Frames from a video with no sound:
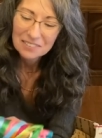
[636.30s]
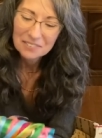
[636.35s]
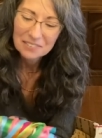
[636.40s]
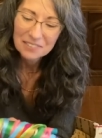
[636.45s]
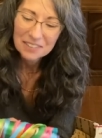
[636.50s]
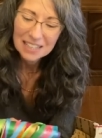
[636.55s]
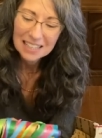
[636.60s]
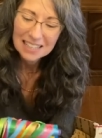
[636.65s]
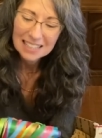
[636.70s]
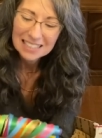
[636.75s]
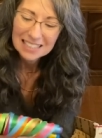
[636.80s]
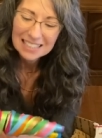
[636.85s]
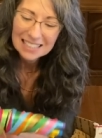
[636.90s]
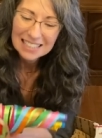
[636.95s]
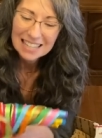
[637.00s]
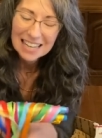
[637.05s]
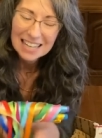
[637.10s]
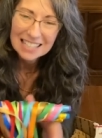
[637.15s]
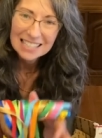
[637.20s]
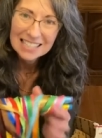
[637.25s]
fun
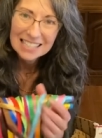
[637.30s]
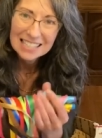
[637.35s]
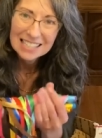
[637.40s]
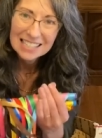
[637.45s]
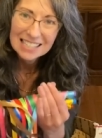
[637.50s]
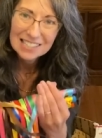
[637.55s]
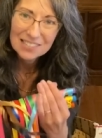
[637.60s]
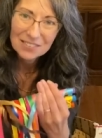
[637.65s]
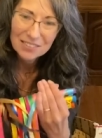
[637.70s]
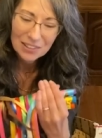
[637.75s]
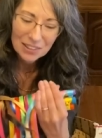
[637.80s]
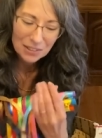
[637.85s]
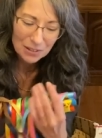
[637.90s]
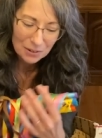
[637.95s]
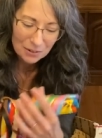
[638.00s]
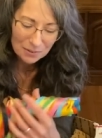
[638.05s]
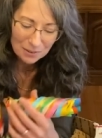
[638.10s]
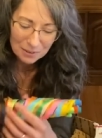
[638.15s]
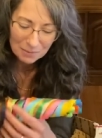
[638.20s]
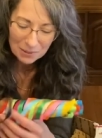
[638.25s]
dances with
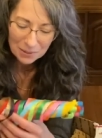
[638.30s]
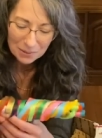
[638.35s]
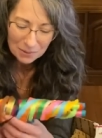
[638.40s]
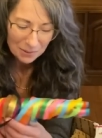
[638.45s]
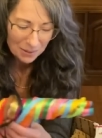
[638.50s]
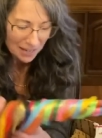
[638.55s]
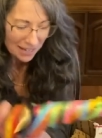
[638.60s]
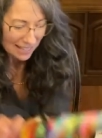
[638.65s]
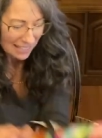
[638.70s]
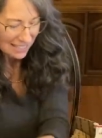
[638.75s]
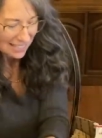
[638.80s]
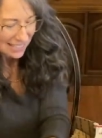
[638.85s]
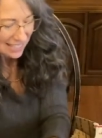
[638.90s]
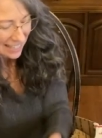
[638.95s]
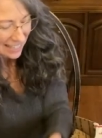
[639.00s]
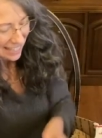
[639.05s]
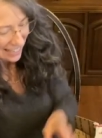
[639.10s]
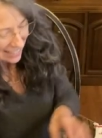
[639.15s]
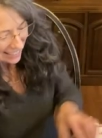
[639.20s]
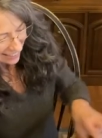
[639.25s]
their ribbon wands.
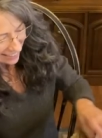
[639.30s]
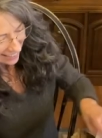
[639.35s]
And I